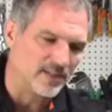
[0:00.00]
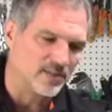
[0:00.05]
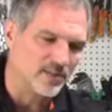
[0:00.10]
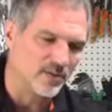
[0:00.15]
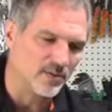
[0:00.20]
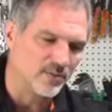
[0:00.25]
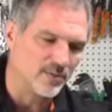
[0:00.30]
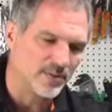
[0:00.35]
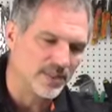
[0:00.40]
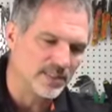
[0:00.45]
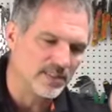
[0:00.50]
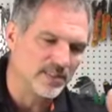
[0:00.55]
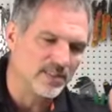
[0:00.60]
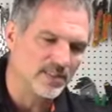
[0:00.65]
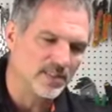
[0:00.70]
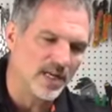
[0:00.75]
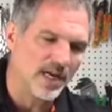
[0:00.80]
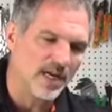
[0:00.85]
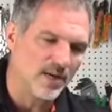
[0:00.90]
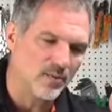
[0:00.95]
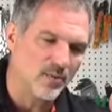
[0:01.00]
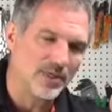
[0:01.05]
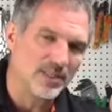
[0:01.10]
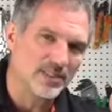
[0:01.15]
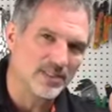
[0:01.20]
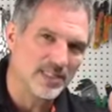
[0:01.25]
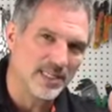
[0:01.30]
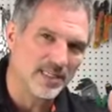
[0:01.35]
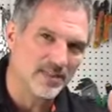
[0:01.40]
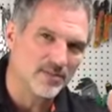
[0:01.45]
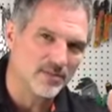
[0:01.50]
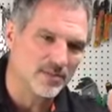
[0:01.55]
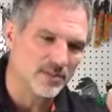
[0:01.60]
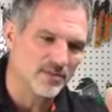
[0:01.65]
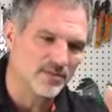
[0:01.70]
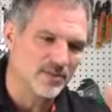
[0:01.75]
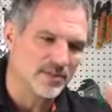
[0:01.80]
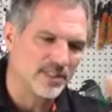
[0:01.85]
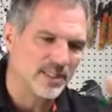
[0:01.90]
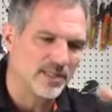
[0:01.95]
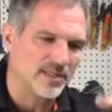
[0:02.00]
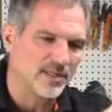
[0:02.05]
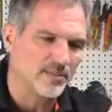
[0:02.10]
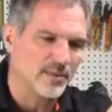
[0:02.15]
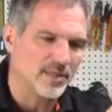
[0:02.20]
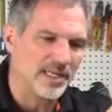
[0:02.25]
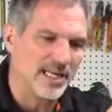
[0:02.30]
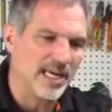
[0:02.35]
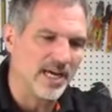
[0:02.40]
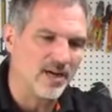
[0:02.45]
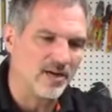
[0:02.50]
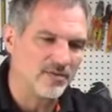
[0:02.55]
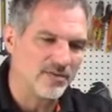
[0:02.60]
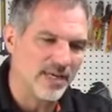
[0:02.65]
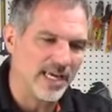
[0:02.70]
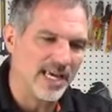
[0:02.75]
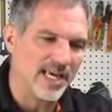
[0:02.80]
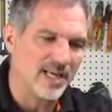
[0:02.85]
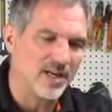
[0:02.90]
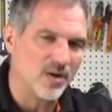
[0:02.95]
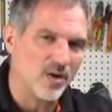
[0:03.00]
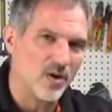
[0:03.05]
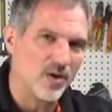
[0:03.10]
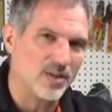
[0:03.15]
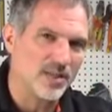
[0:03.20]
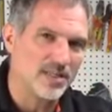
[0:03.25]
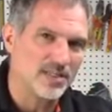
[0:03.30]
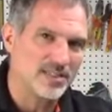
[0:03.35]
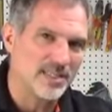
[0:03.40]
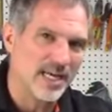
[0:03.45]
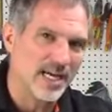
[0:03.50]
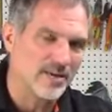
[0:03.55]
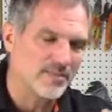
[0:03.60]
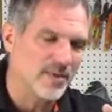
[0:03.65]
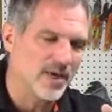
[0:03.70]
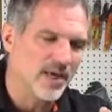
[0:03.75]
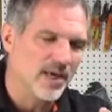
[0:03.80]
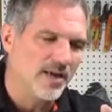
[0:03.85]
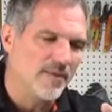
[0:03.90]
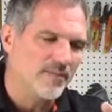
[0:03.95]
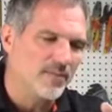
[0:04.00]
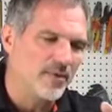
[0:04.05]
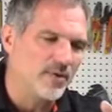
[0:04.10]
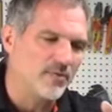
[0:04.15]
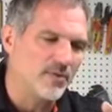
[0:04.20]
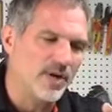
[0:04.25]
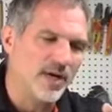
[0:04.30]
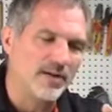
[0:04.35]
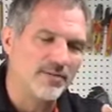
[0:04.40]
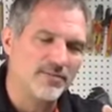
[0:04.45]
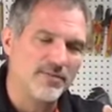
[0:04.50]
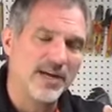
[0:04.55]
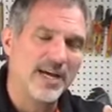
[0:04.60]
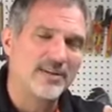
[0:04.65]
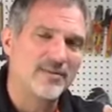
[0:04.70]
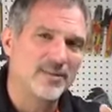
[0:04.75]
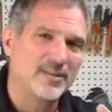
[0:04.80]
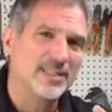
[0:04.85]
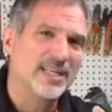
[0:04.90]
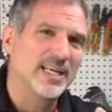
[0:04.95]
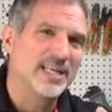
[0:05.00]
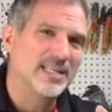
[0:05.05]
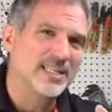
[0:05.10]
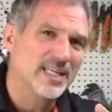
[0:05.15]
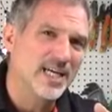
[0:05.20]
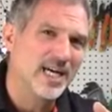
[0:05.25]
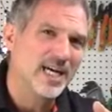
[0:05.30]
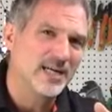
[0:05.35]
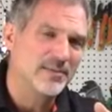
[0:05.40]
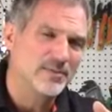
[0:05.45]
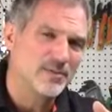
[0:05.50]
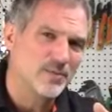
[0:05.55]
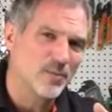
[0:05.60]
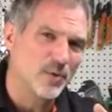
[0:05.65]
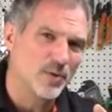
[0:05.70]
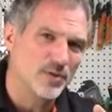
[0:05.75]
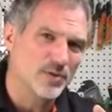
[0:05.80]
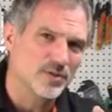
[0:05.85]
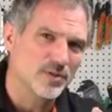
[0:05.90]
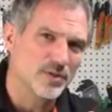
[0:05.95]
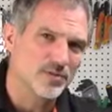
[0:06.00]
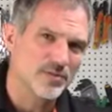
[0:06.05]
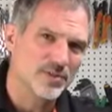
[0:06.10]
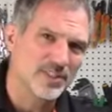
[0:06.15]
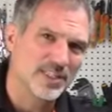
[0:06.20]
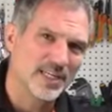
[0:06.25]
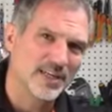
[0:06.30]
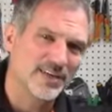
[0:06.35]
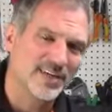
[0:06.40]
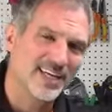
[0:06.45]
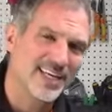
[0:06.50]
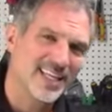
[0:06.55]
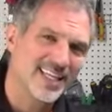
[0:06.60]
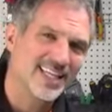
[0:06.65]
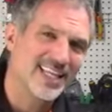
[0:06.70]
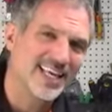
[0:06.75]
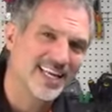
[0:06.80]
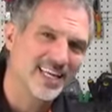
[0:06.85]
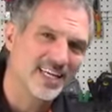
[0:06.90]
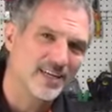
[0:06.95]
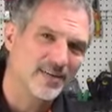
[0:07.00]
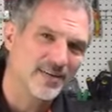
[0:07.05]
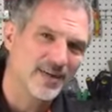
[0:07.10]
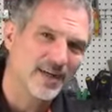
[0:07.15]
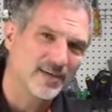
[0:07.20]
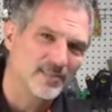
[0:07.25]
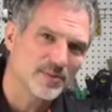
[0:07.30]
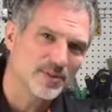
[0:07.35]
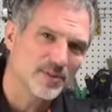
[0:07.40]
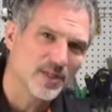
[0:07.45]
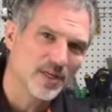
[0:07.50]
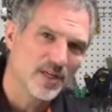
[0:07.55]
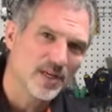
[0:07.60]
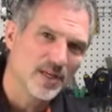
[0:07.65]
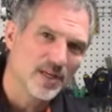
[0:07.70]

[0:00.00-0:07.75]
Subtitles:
So this has got one set of surface area, but now if you add all this up, you've got 5 or 10 times more surface area, and then it grips.